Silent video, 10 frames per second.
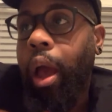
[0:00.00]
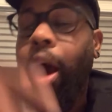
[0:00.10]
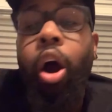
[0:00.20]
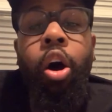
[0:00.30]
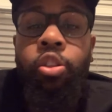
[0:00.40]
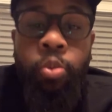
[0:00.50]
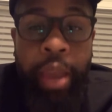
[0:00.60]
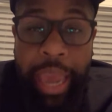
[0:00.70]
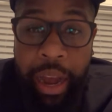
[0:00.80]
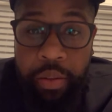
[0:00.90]
all the
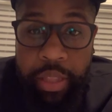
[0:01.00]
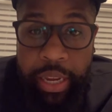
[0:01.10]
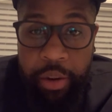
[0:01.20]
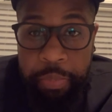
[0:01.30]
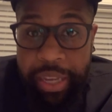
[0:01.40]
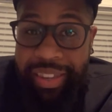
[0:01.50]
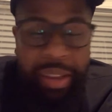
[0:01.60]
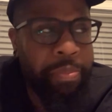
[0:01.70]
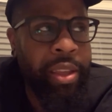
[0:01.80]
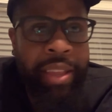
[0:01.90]
way out there to be
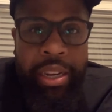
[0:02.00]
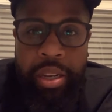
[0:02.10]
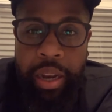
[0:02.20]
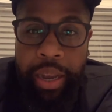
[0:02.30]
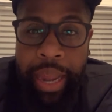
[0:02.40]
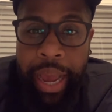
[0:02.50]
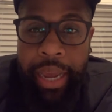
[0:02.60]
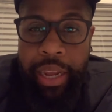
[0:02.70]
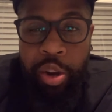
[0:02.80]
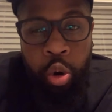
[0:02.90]
something that you're not
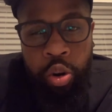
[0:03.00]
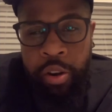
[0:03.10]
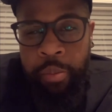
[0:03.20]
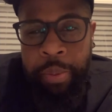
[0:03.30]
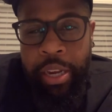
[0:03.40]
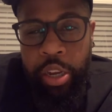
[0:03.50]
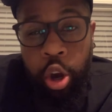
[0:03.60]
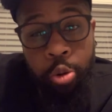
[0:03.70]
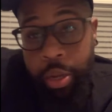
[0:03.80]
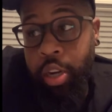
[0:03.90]
in order to be
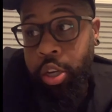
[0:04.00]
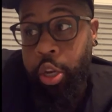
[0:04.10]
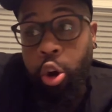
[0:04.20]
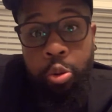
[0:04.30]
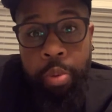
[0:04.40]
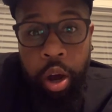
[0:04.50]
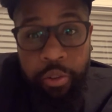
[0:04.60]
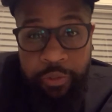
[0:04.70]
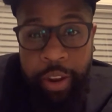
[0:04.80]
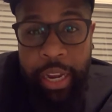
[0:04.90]
dope. You're dope
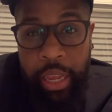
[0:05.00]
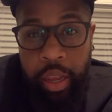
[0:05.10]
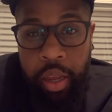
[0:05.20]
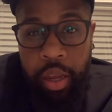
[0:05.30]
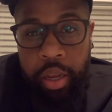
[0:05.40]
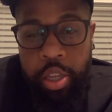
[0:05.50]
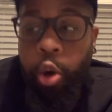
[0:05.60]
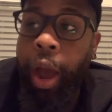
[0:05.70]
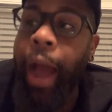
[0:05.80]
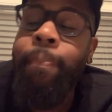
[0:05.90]
already.
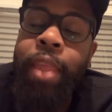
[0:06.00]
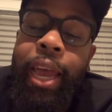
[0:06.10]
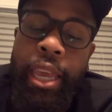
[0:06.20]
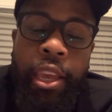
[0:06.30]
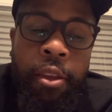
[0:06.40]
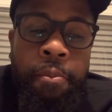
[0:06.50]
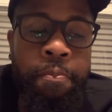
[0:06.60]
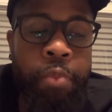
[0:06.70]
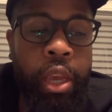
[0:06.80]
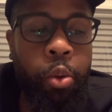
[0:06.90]
So I'm Not Him
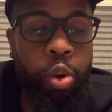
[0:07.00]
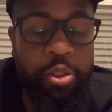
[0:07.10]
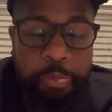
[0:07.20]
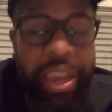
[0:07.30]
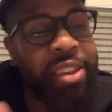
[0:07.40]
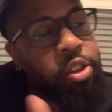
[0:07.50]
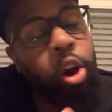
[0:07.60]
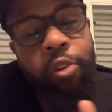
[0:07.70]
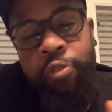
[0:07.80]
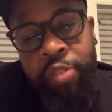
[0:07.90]
was based
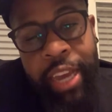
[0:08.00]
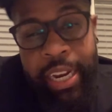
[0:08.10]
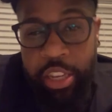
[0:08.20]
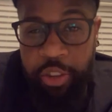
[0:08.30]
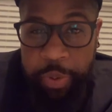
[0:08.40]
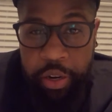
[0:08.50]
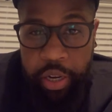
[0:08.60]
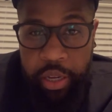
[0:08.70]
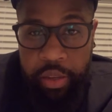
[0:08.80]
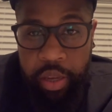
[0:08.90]
off of that
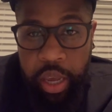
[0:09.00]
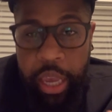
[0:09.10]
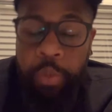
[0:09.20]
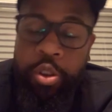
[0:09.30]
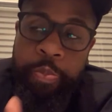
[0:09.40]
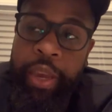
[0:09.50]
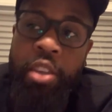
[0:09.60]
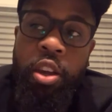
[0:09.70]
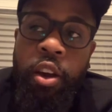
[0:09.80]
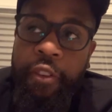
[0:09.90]
experience. It was
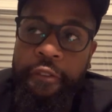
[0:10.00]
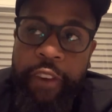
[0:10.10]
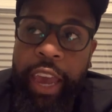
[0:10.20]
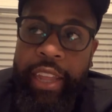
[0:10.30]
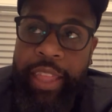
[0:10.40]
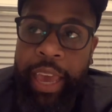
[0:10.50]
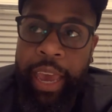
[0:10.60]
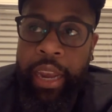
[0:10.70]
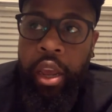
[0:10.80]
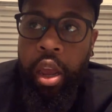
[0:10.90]
based off the fact
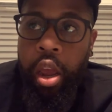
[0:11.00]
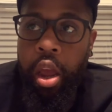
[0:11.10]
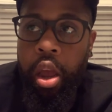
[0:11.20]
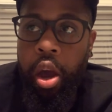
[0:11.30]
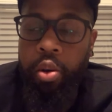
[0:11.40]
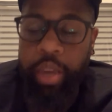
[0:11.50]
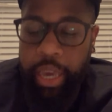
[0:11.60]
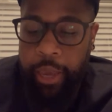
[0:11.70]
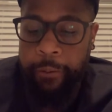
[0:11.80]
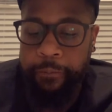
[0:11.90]
that,
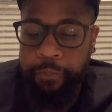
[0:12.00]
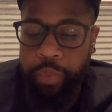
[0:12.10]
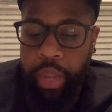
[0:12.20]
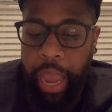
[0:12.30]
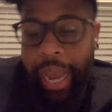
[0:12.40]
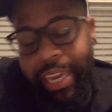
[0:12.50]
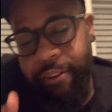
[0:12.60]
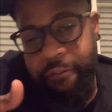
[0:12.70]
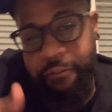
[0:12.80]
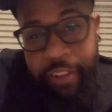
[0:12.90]
okay, I
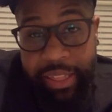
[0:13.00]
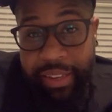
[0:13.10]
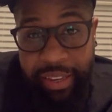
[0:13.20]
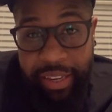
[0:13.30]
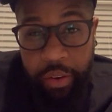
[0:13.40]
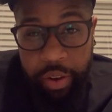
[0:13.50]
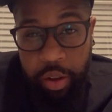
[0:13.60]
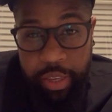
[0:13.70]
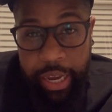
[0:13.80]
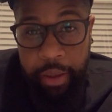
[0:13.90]
can fit this
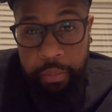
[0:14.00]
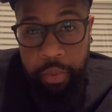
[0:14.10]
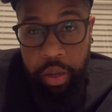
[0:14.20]
stereotype,